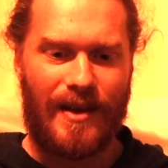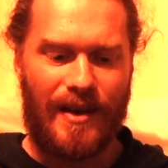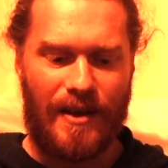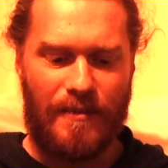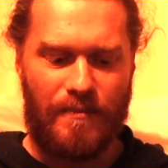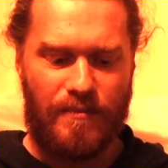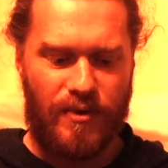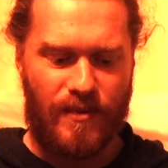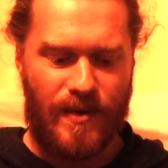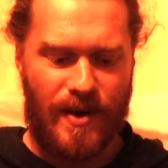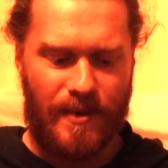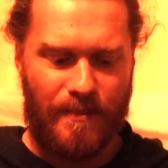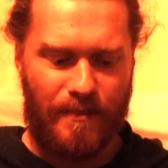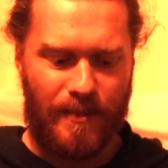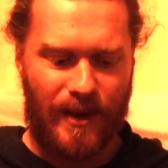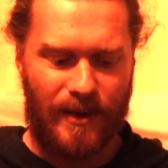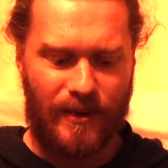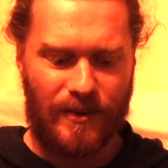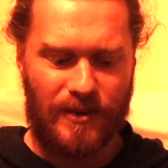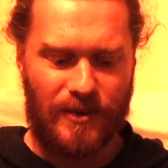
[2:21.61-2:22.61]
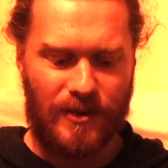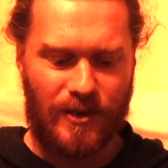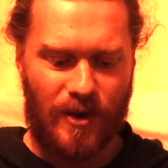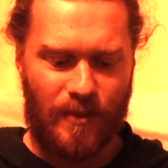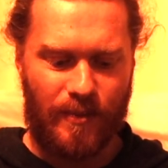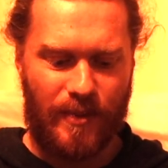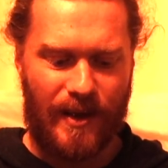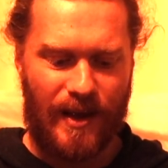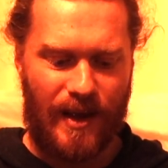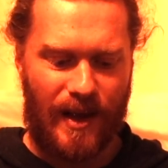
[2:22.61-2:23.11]
It builds
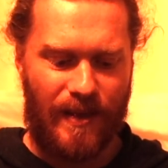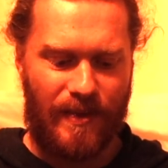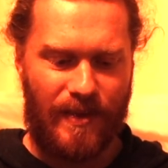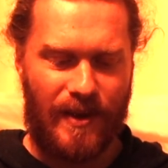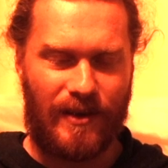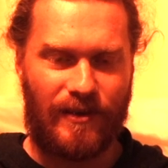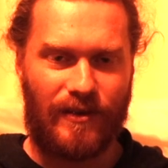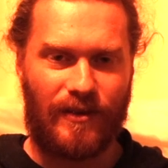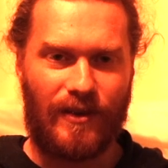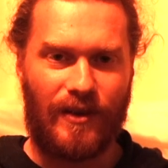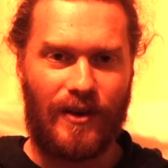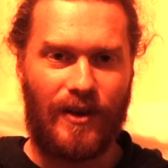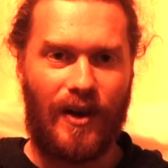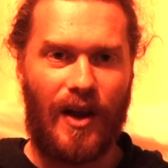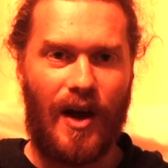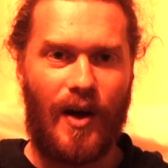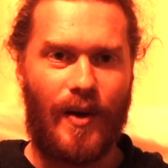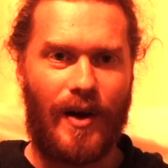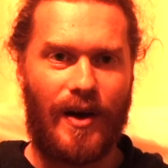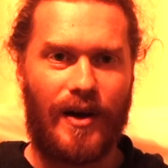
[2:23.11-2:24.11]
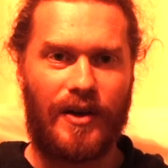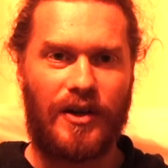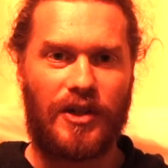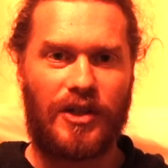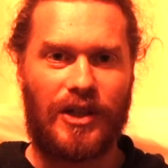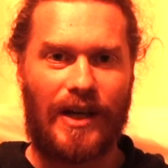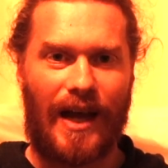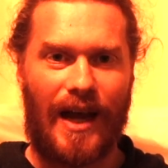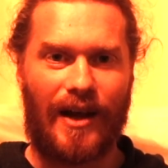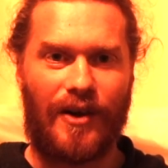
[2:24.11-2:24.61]
up in this lower
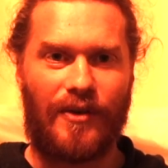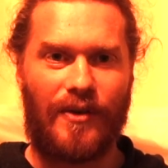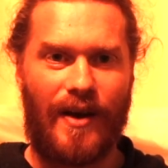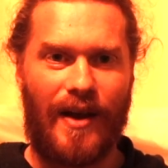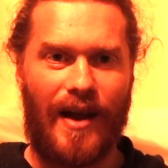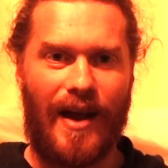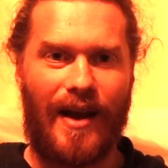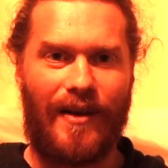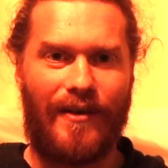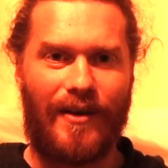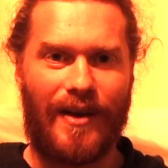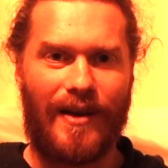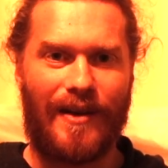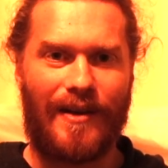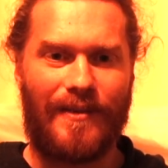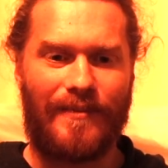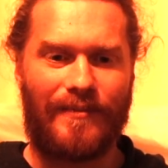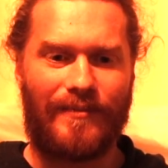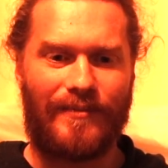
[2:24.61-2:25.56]
chakra area.